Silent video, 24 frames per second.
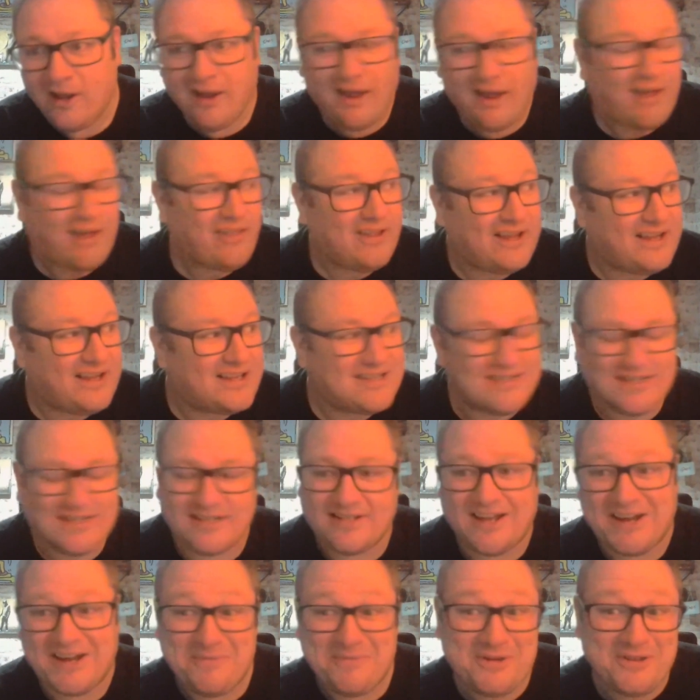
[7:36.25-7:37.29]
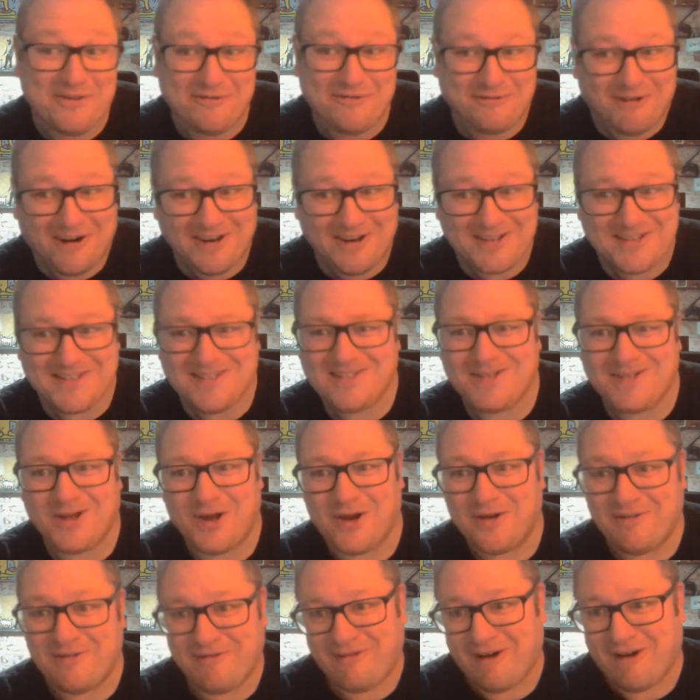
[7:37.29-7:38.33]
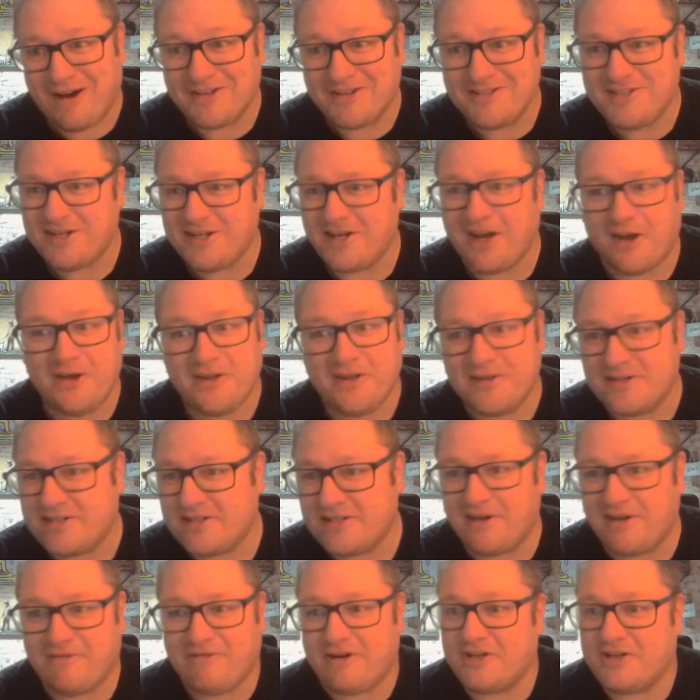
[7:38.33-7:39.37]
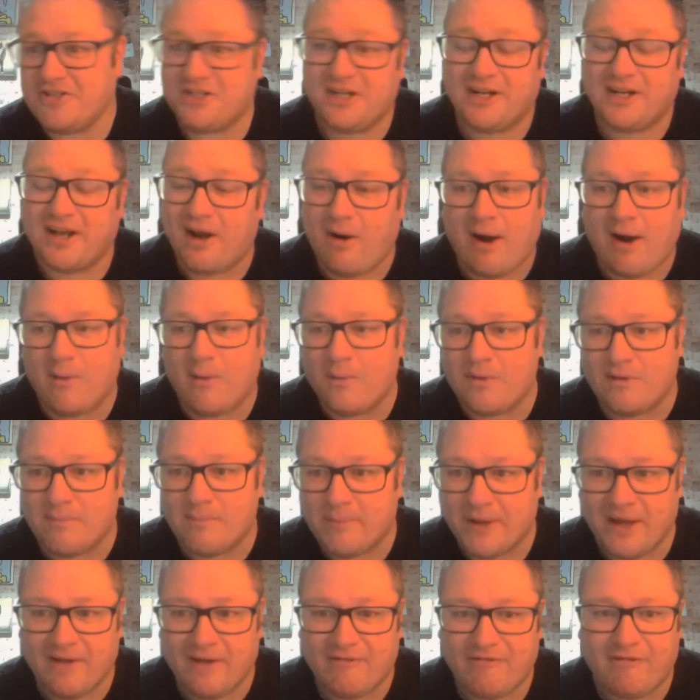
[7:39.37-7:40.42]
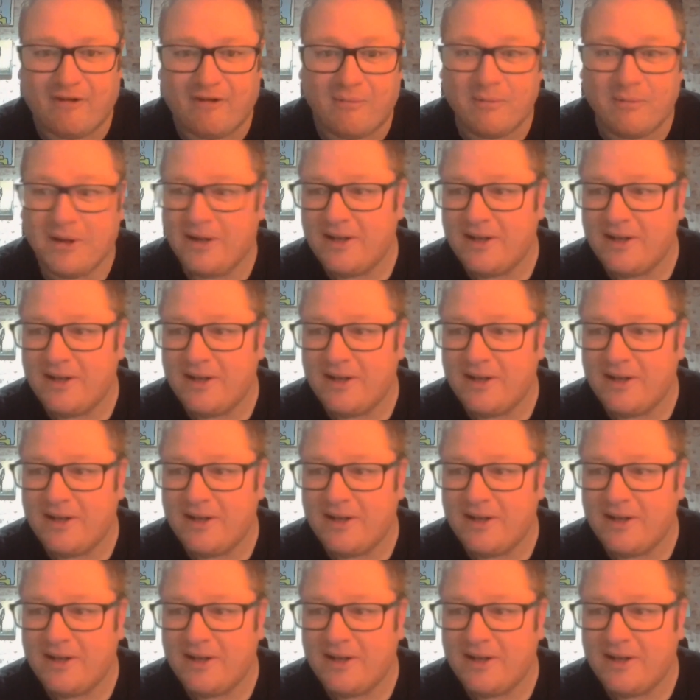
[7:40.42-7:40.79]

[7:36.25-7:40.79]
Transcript: I think it's the same with your friends. Certain friends, there's certain friends you can go out with a beer from.